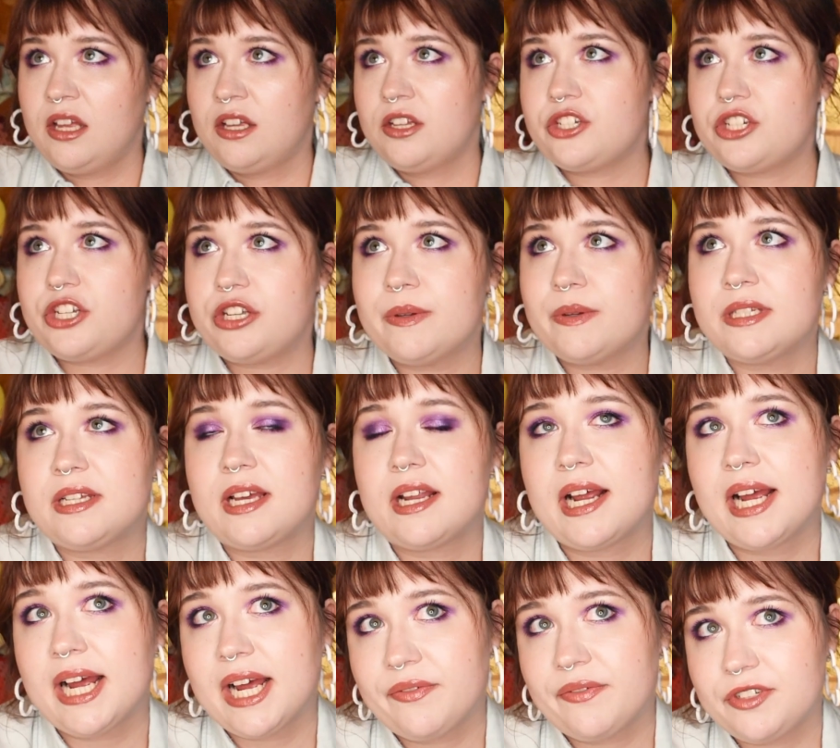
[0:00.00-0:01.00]
she was going
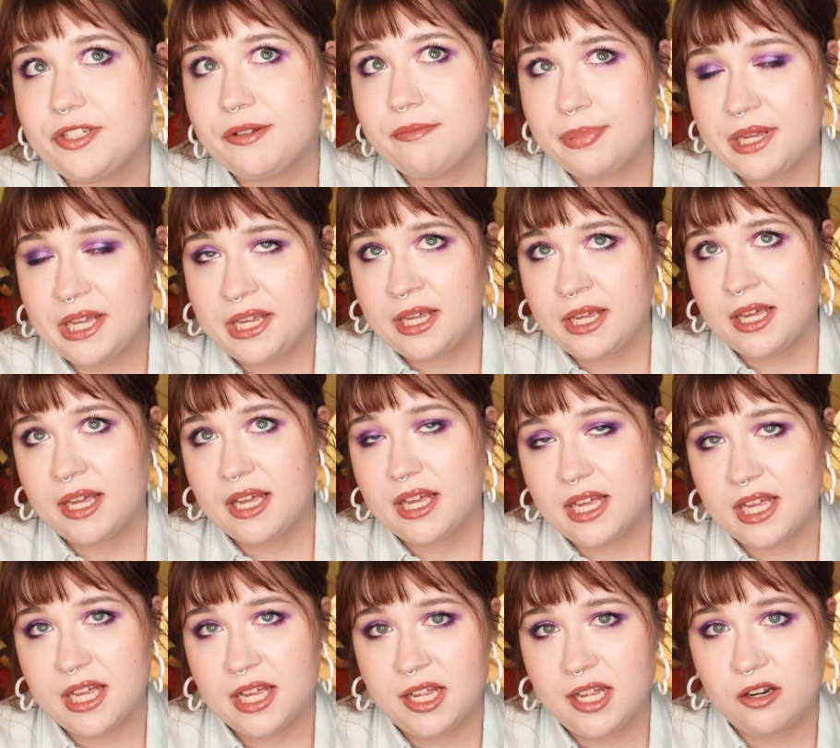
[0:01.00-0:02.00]
to have to be
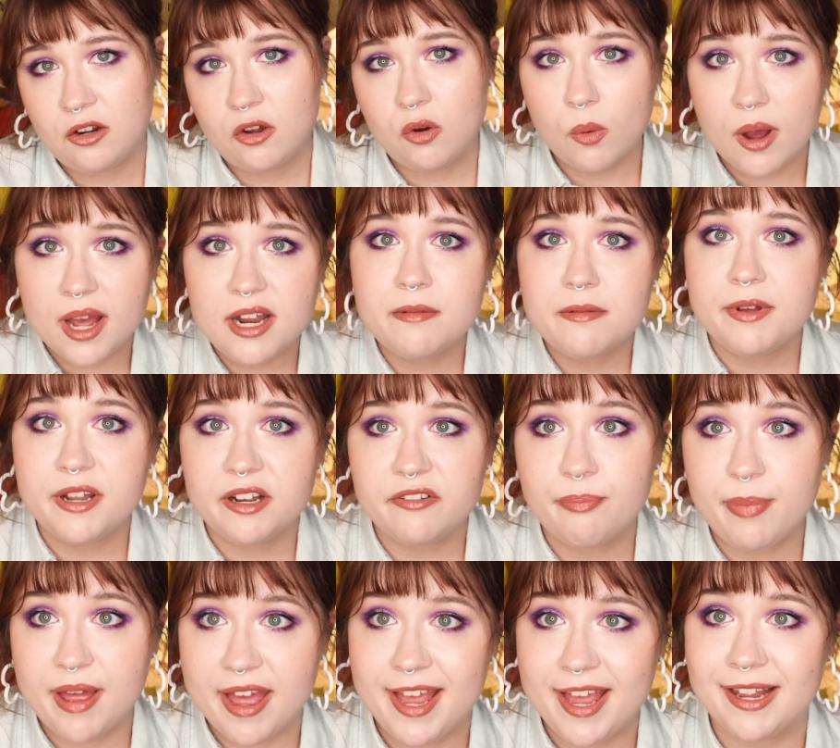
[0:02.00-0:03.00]
in quite a bit
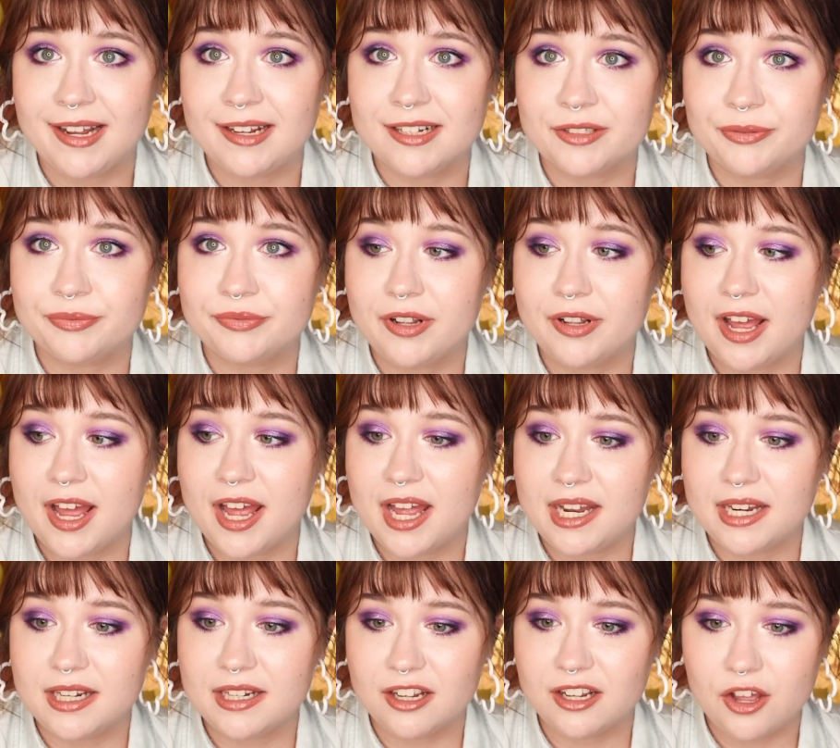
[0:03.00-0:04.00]
of pain
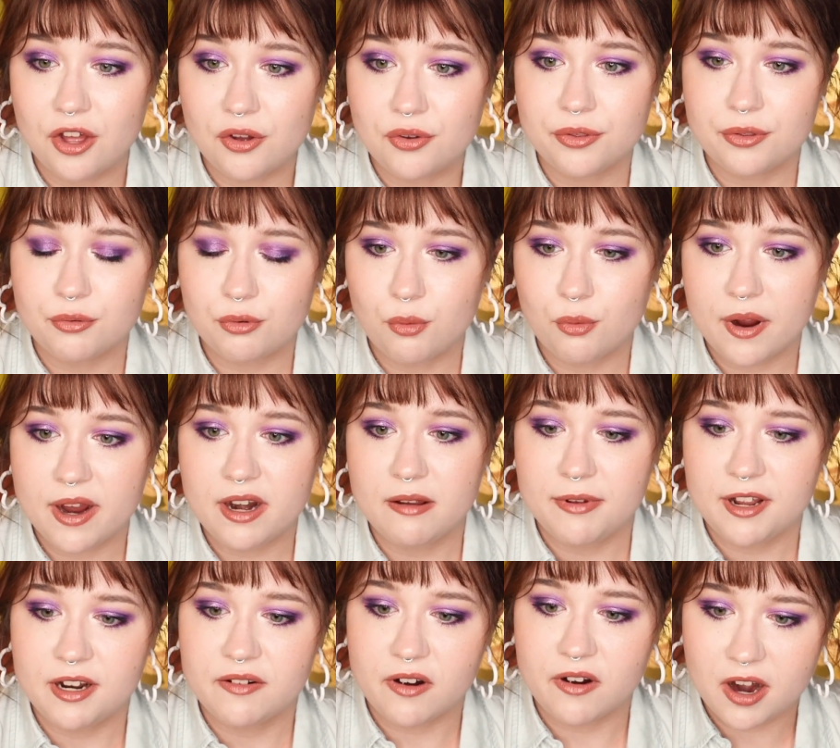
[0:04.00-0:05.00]
and go through quite a
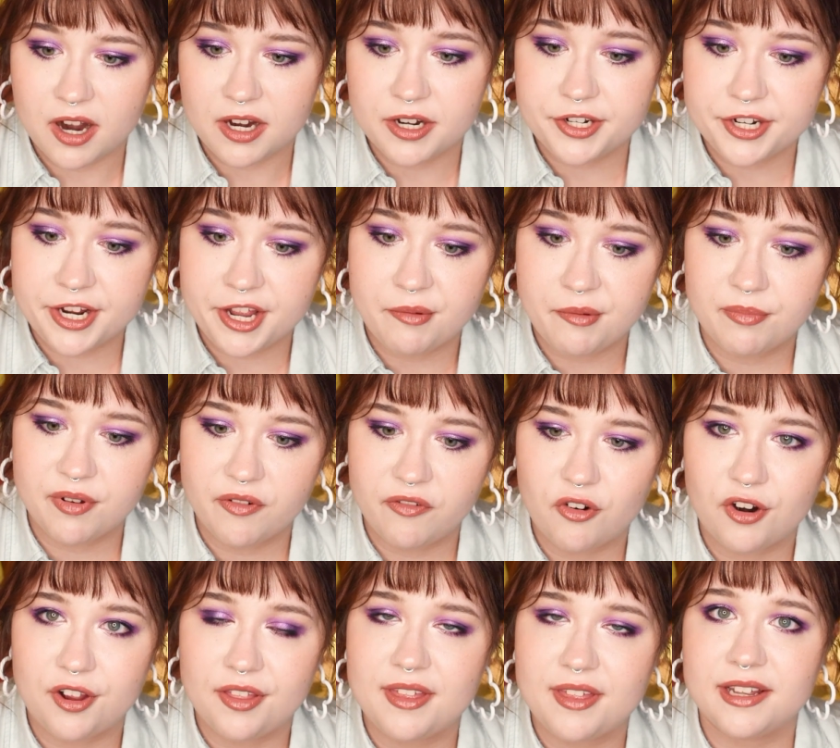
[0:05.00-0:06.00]
bit of hardship
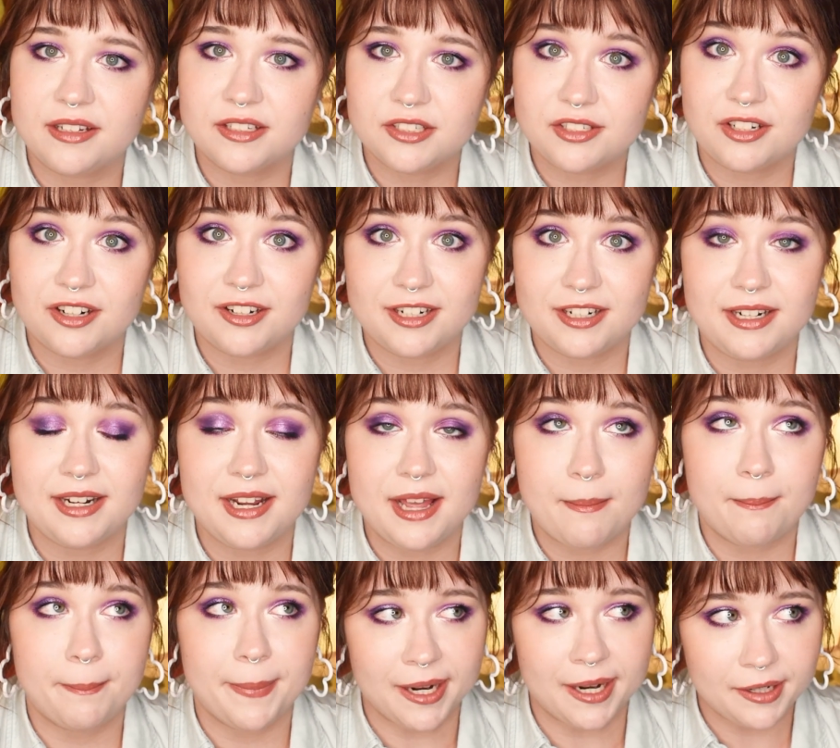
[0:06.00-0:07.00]
before things started to
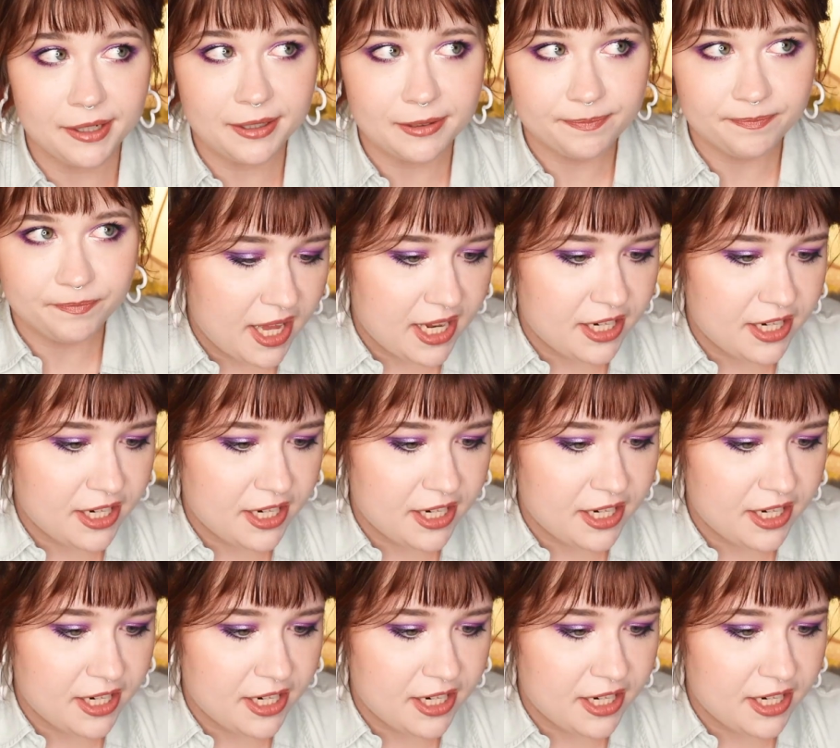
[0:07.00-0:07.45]
get better.